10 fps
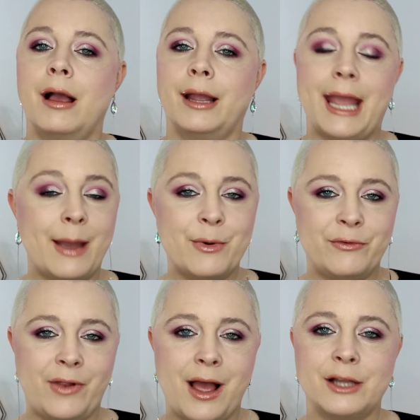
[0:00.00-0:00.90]

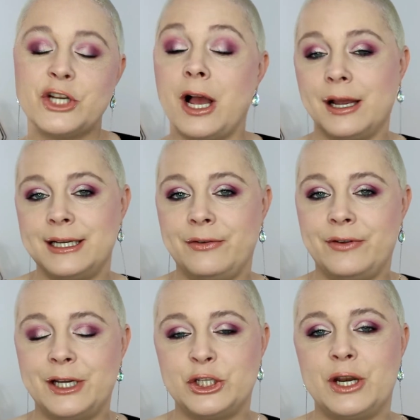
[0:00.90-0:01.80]
Cameraflage High
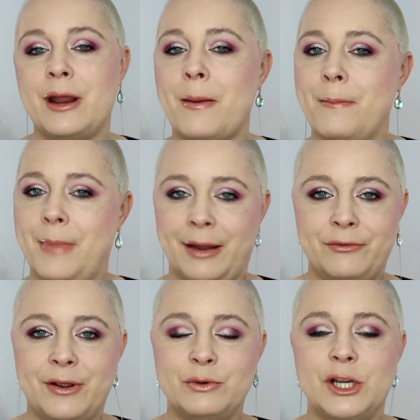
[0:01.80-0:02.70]
Definition
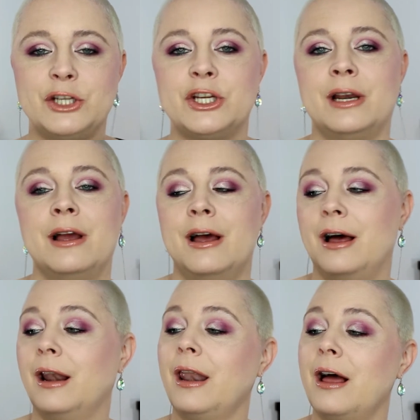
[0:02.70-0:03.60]
Matte Foundation
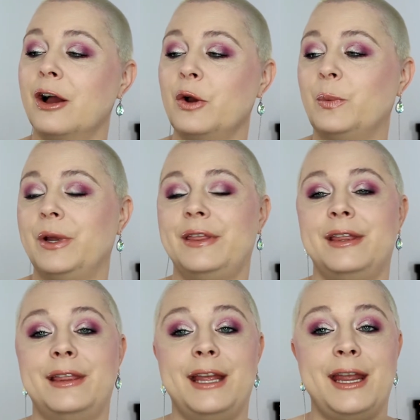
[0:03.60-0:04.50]
along
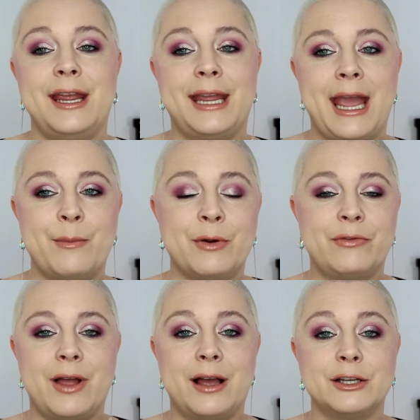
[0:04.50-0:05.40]
with the
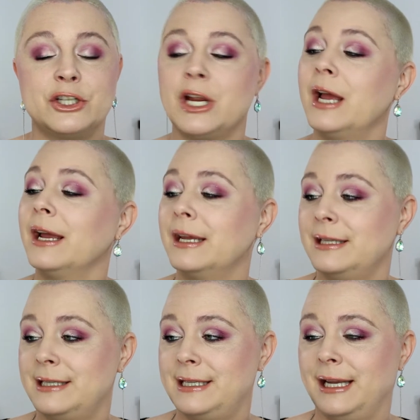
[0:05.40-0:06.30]
Cameraflage
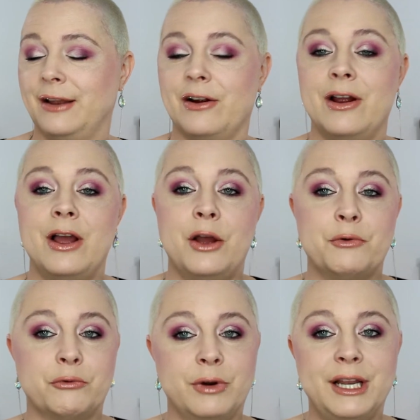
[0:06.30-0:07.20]
Concealer.
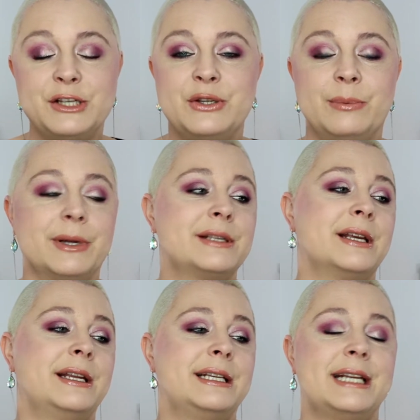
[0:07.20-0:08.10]
Really super
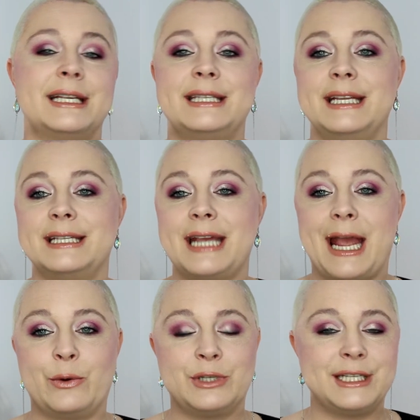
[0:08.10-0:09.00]
excited to test these
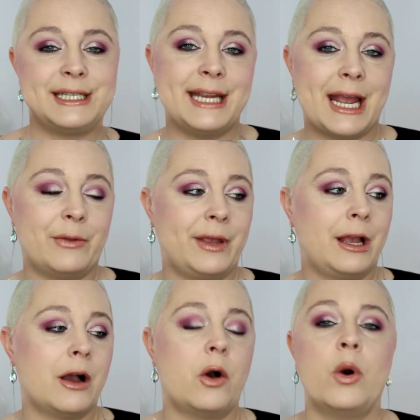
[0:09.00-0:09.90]
out to see how they
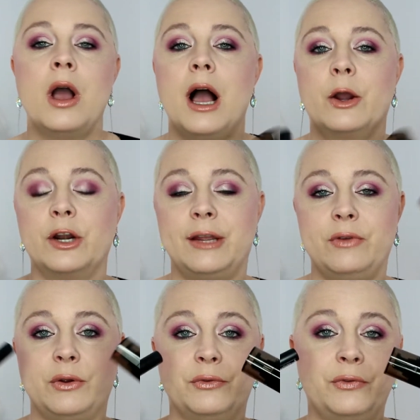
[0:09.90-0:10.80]
go. I'm going to give
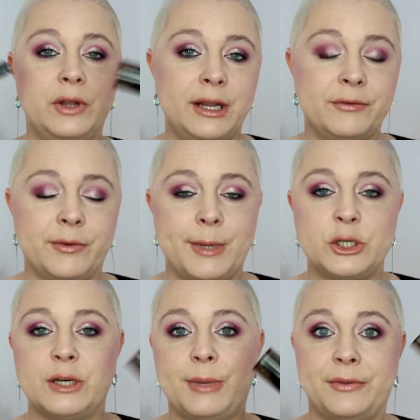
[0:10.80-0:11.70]
you full
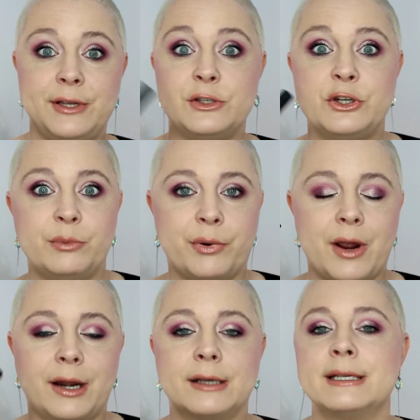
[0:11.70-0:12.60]
information about these two
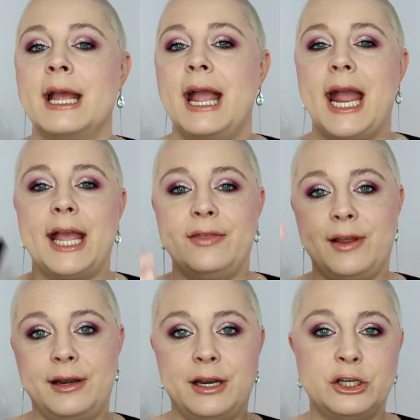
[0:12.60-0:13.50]
products and
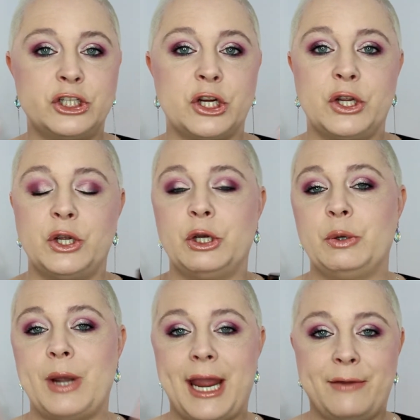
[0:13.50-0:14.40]
then show
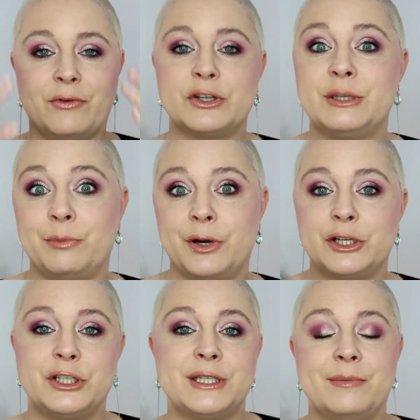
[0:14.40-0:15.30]
you a first
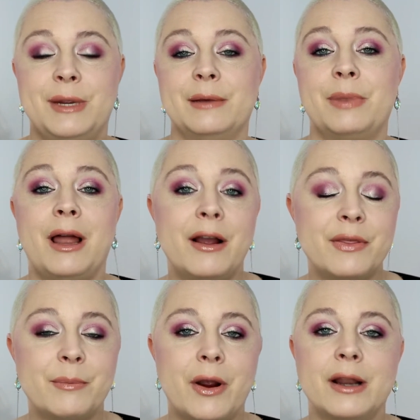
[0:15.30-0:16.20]
impressions of me applying
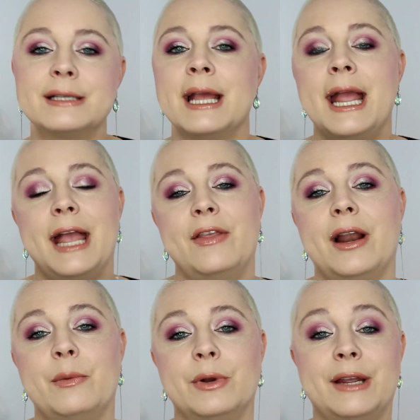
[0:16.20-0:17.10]
the products, and then
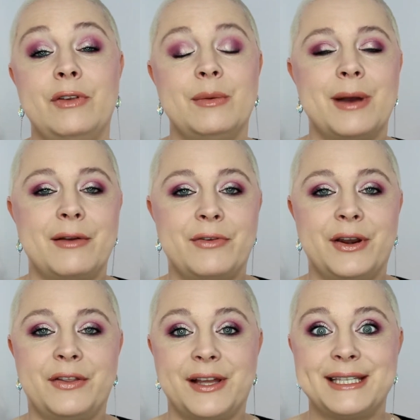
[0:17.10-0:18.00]
I will give you my
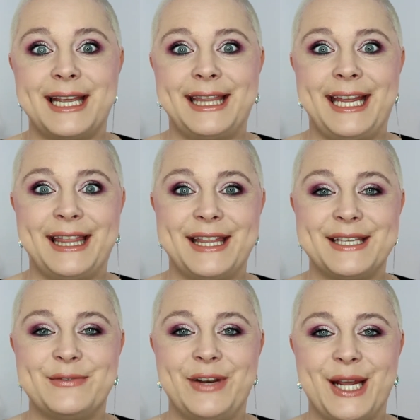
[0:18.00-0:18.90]
final thoughts at the end of
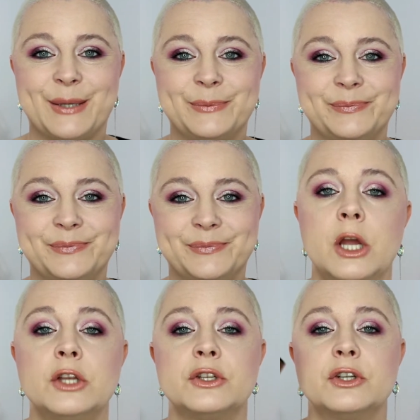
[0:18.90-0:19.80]
this video.
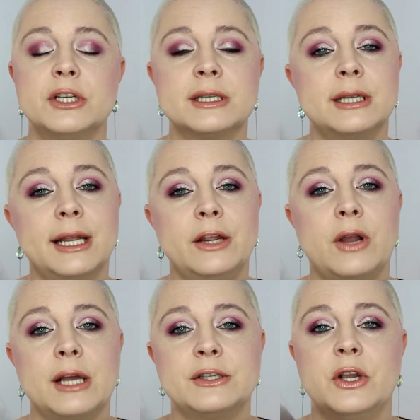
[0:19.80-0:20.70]
So just to let you
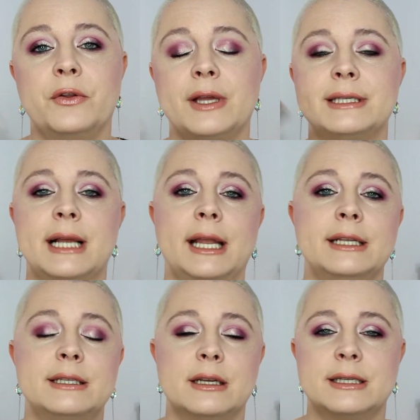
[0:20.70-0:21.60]
guys know that
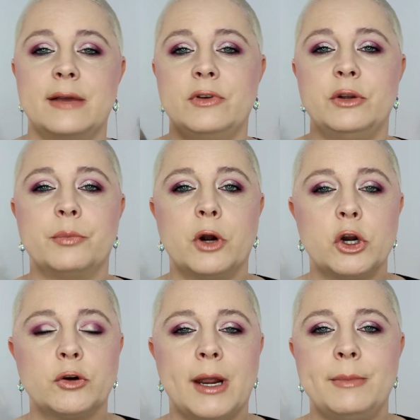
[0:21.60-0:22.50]
Sally's does have a new
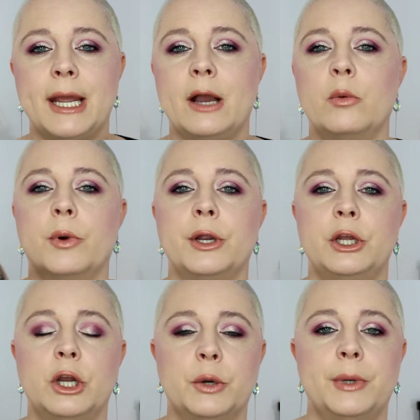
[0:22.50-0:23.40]
program now where
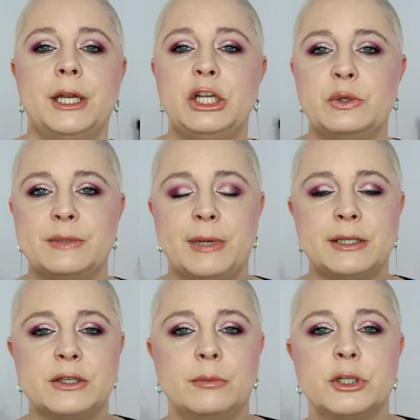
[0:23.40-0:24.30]
you go in, you
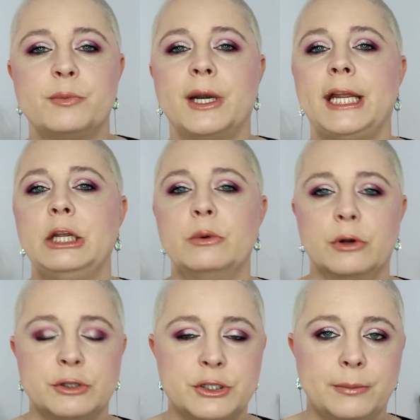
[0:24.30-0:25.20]
spend so much money, you
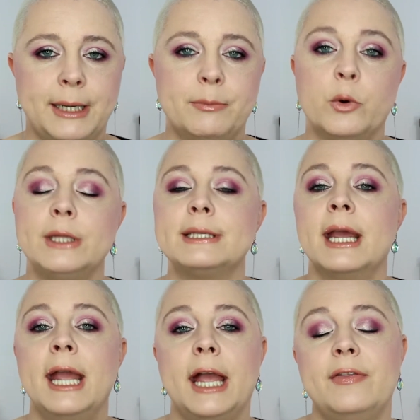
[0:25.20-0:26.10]
earn so many points,
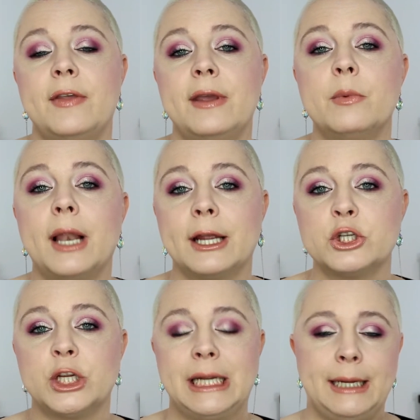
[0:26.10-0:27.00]
and then they will
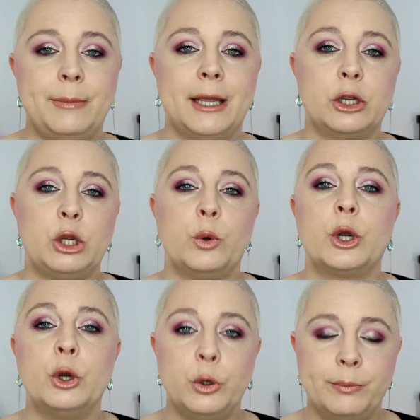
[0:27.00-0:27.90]
actually email you a
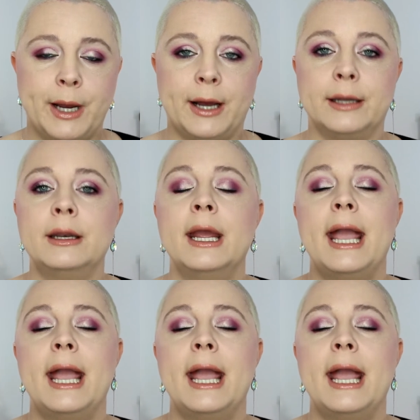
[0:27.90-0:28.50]
coupon,